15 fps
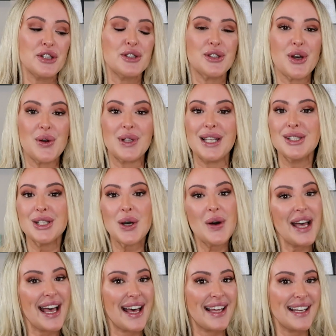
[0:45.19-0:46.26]
so let's
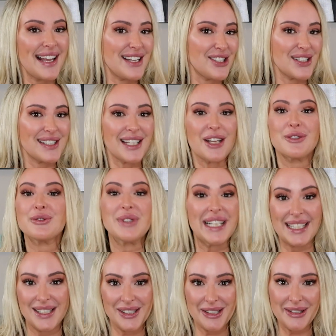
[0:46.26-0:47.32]
go ahead and just get
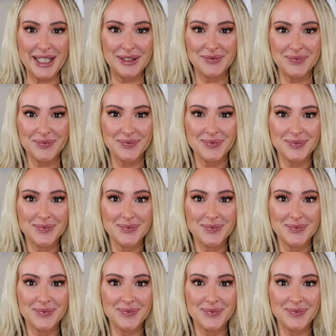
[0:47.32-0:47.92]
right into it